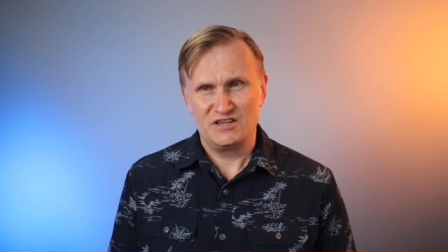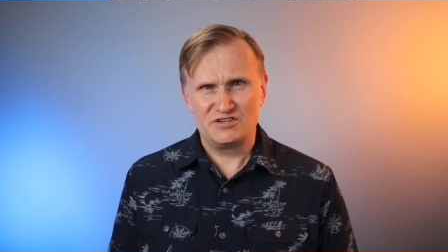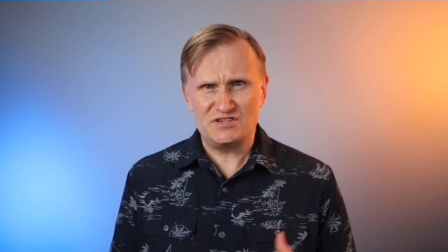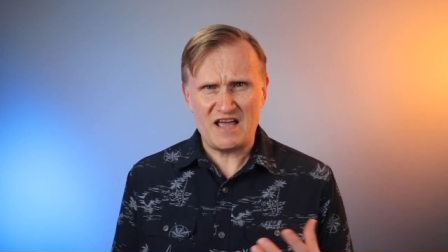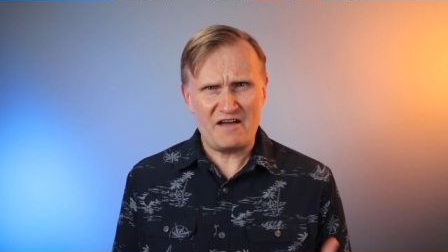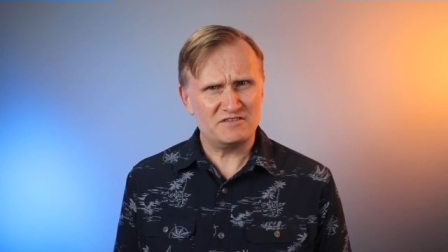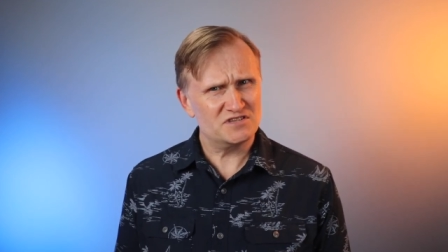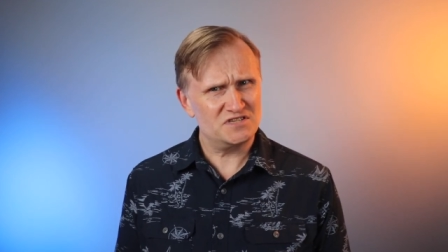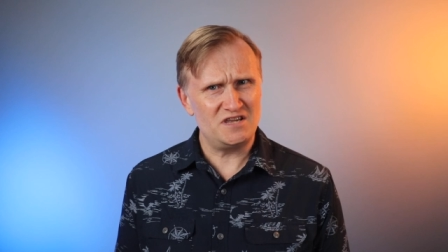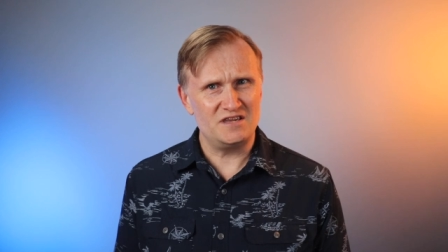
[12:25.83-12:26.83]
you just have to
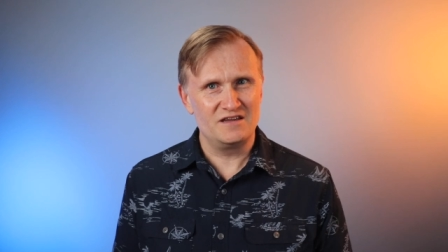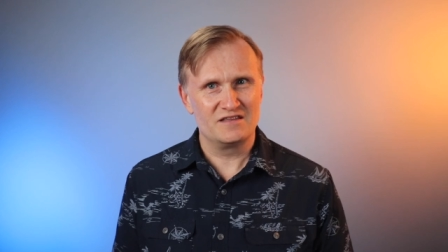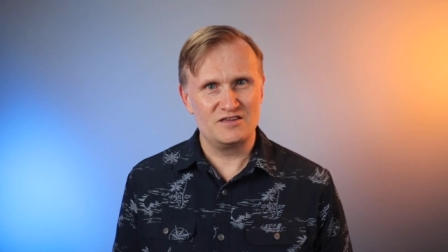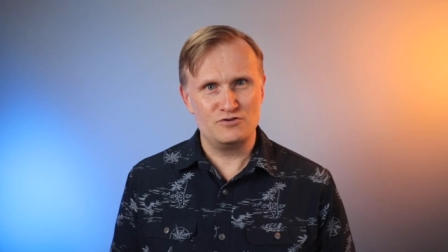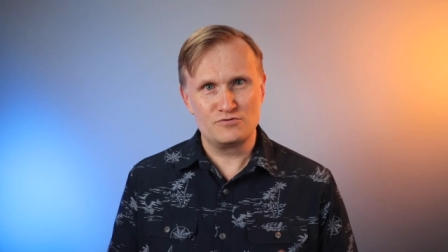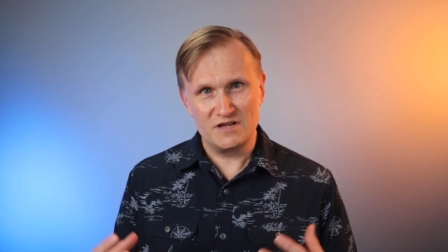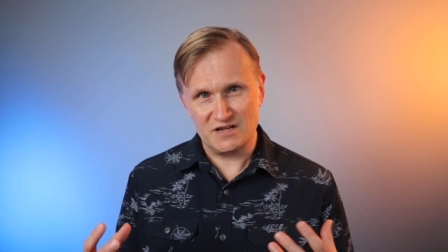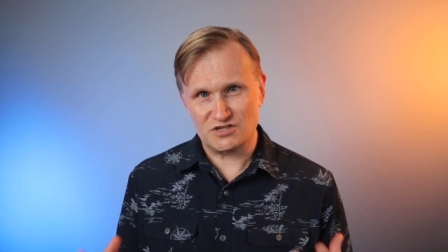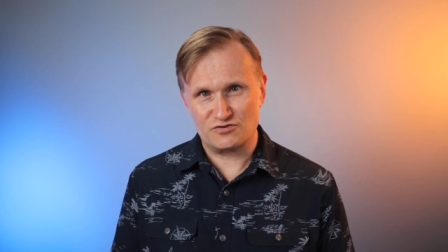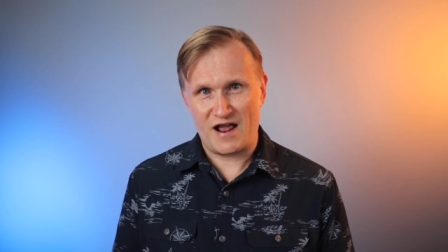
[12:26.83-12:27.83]
see that you can
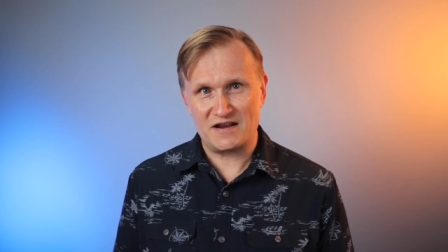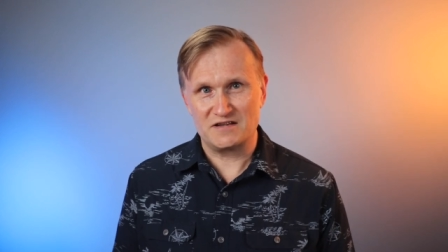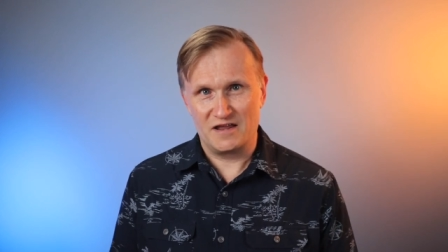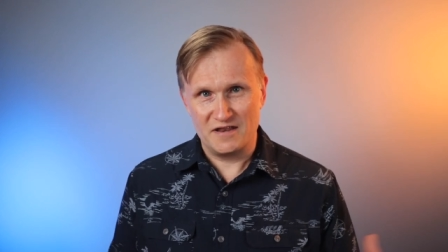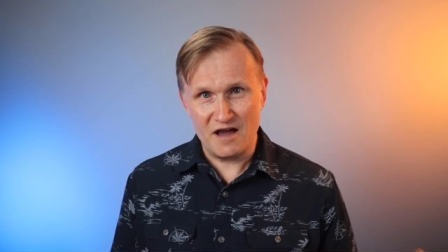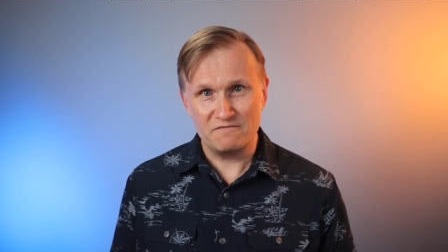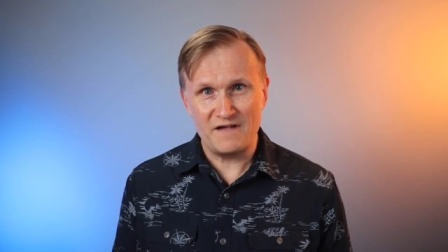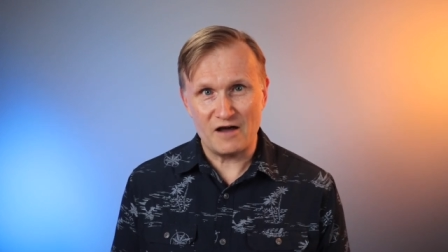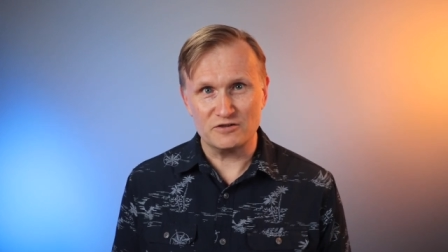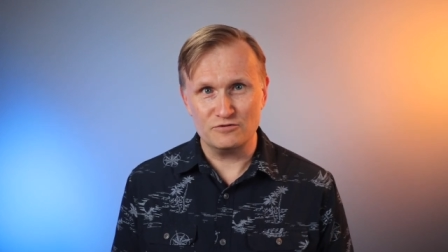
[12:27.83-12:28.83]
extract enough
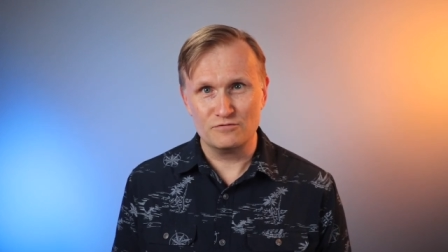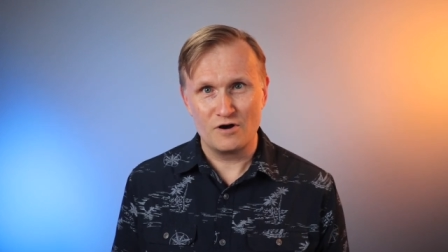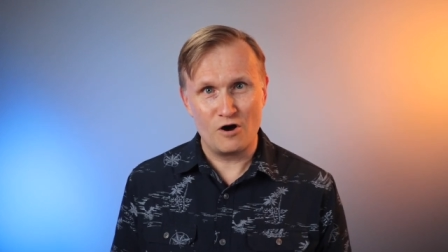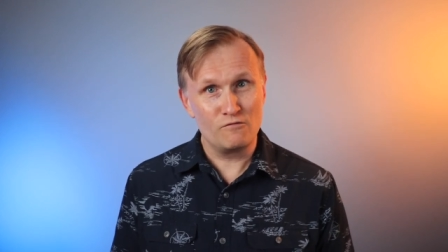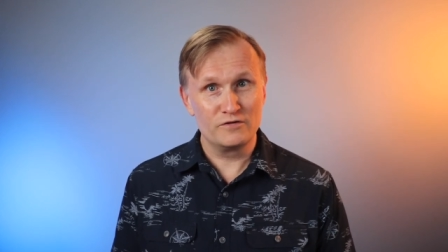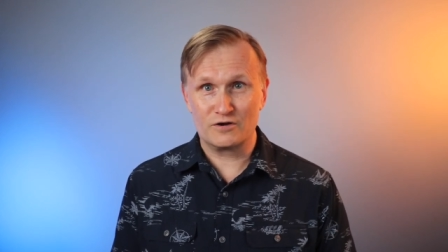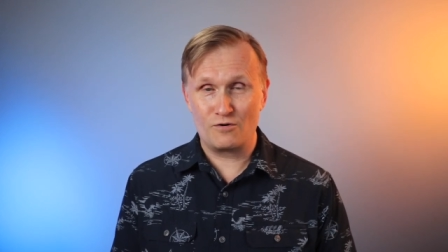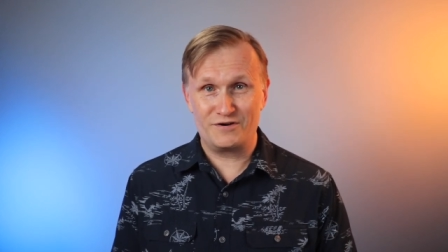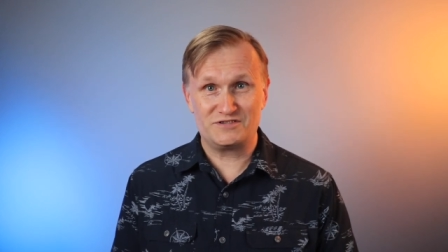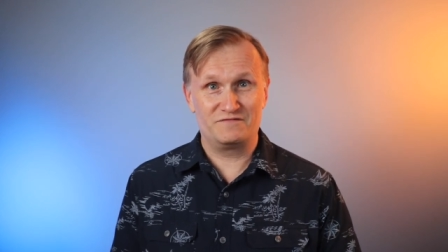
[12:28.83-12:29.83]
value over the
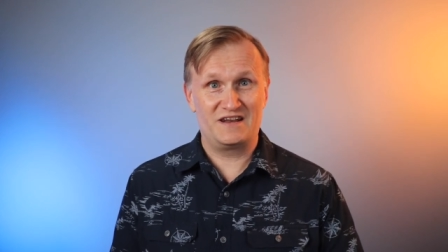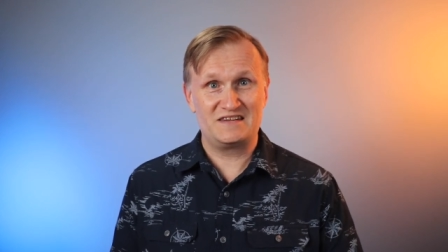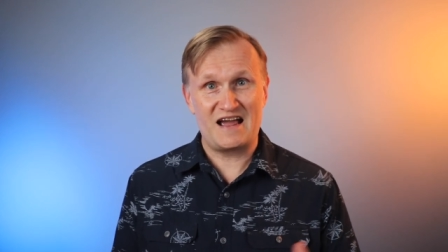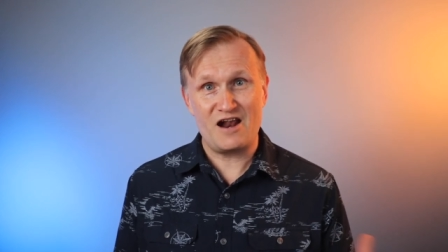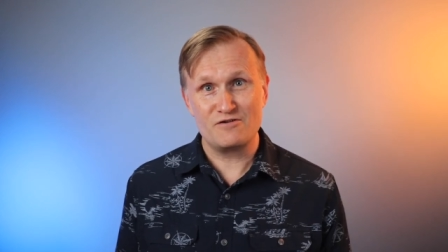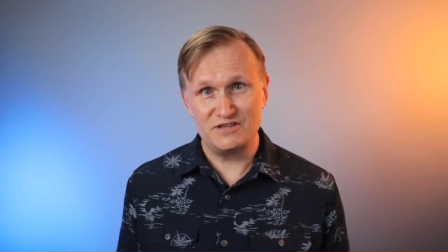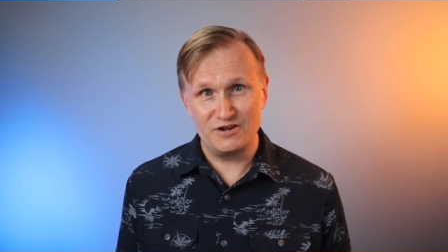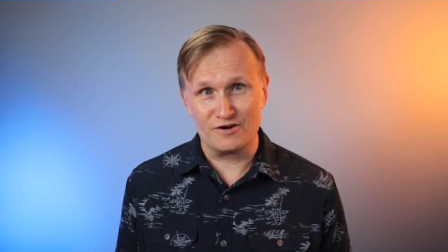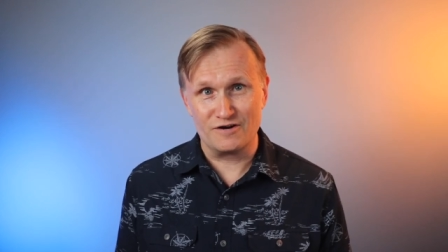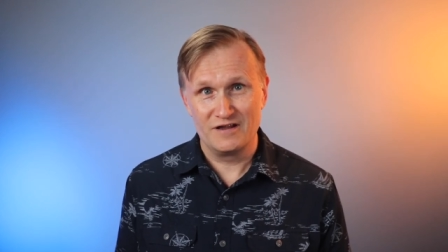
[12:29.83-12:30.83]
course of an entire
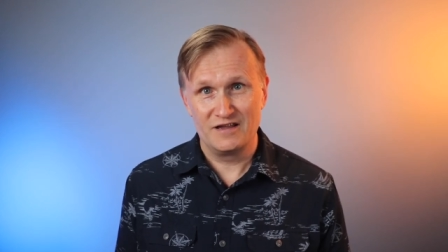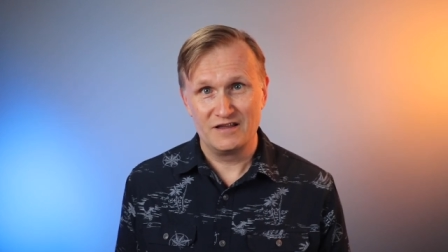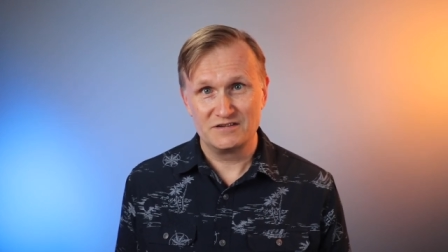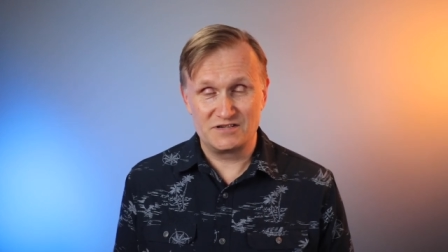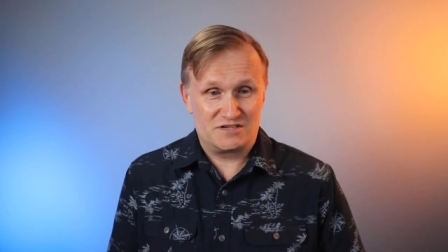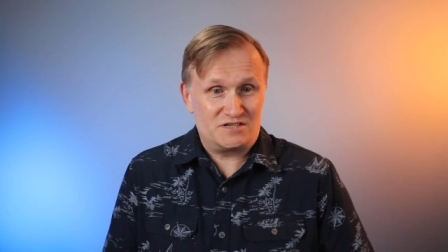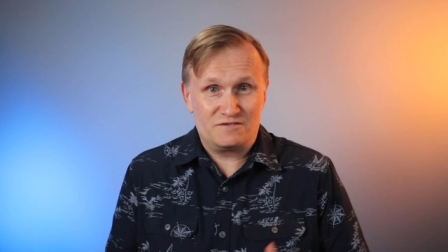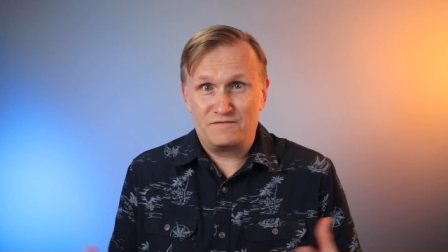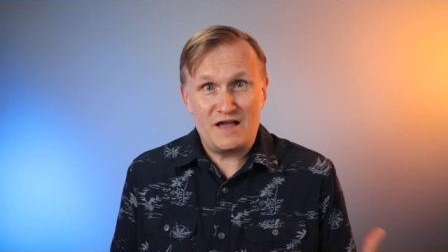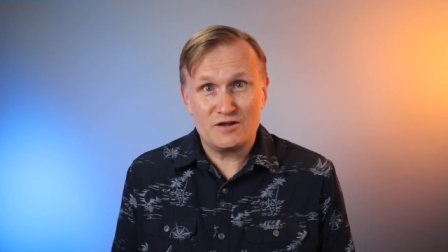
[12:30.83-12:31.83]
year to
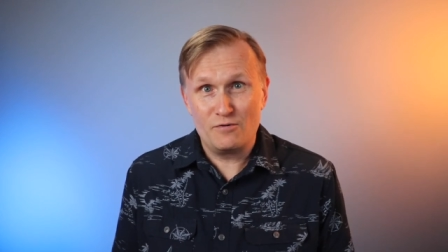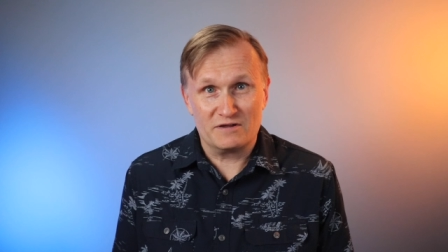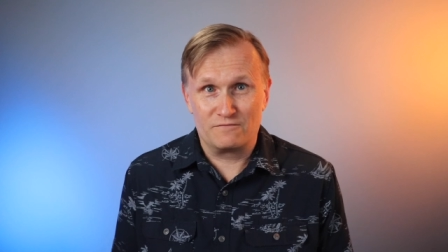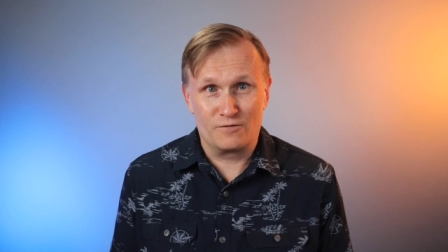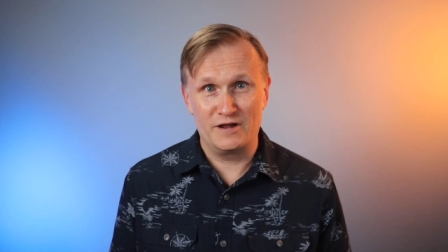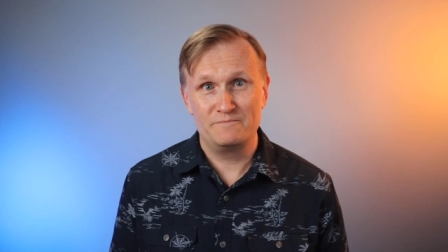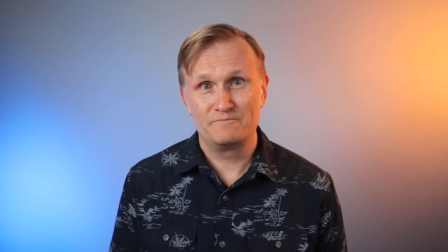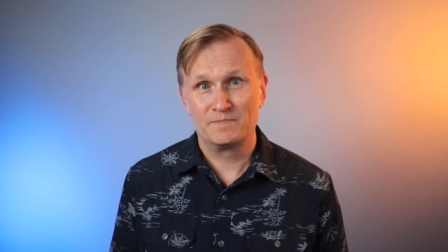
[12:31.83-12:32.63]
justify going for it.